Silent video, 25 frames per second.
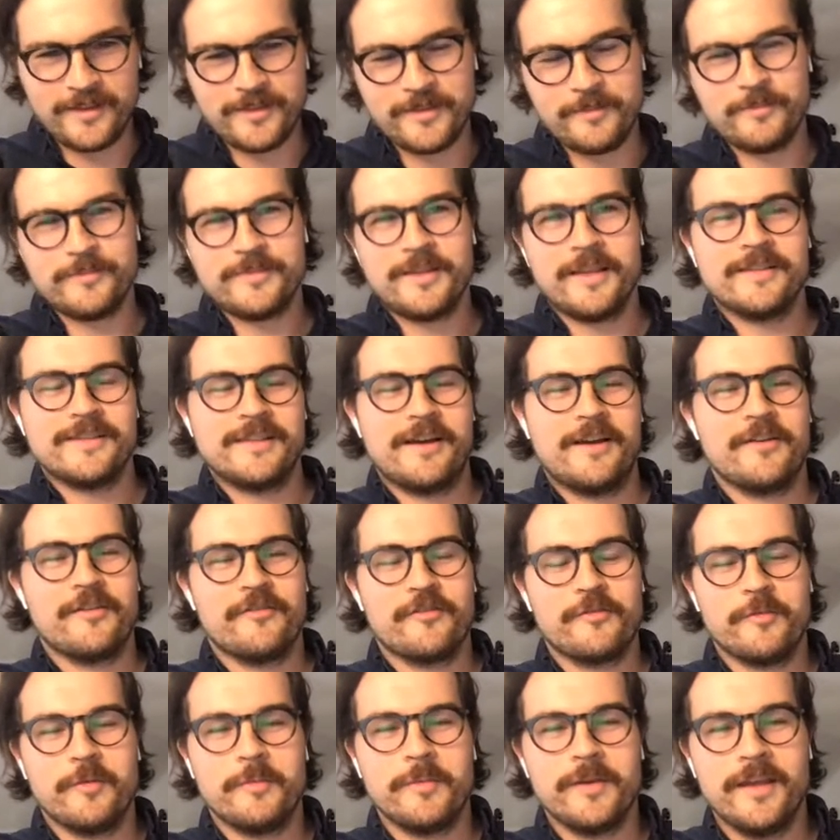some things out here
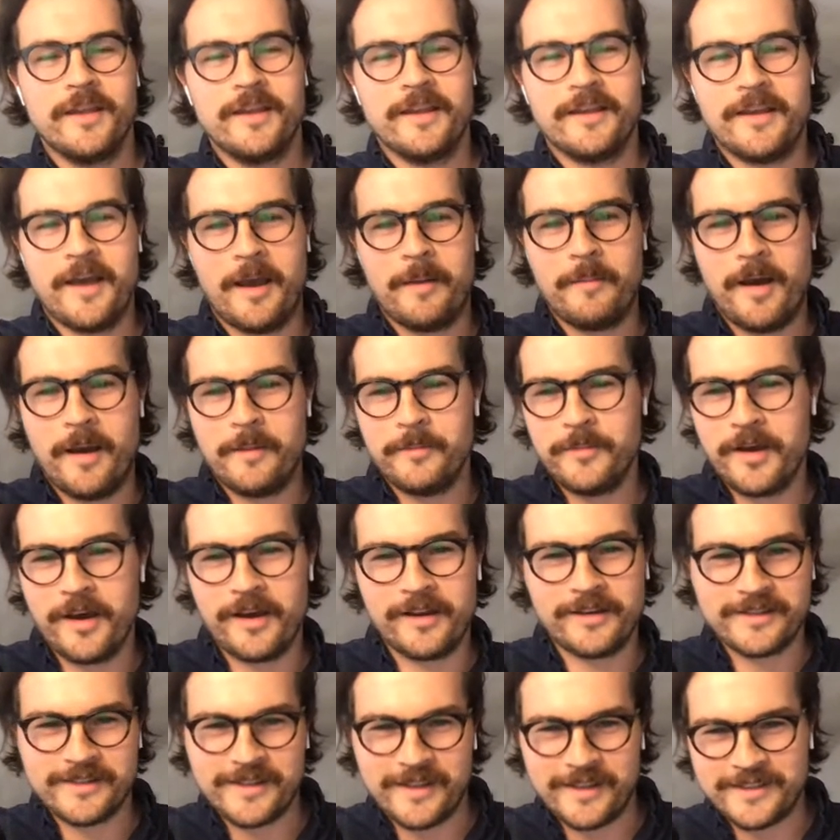from the beginning, I, am
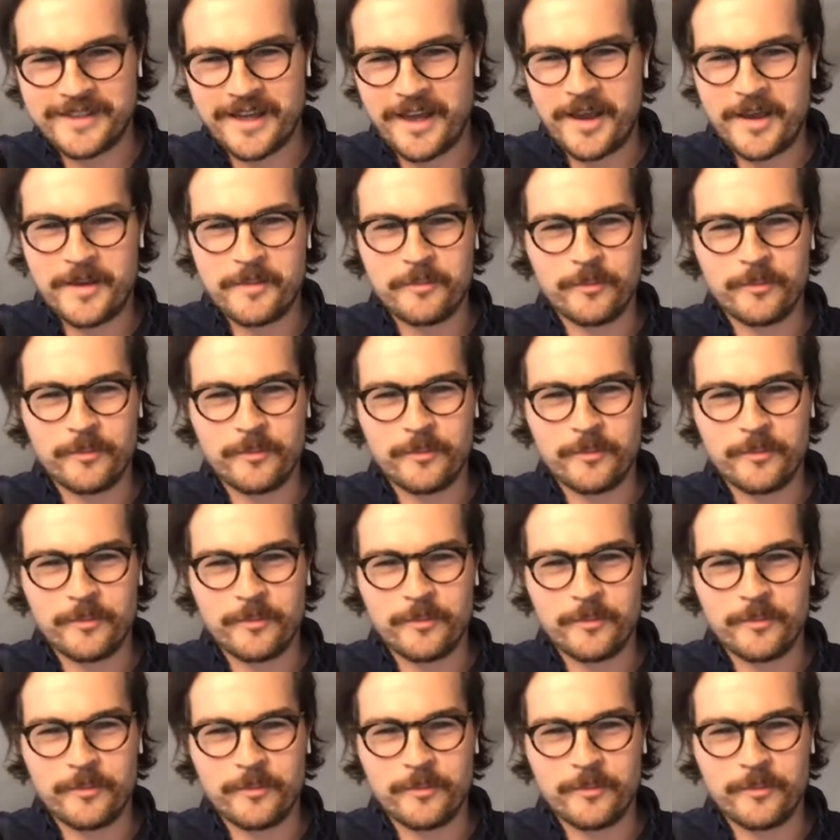not a time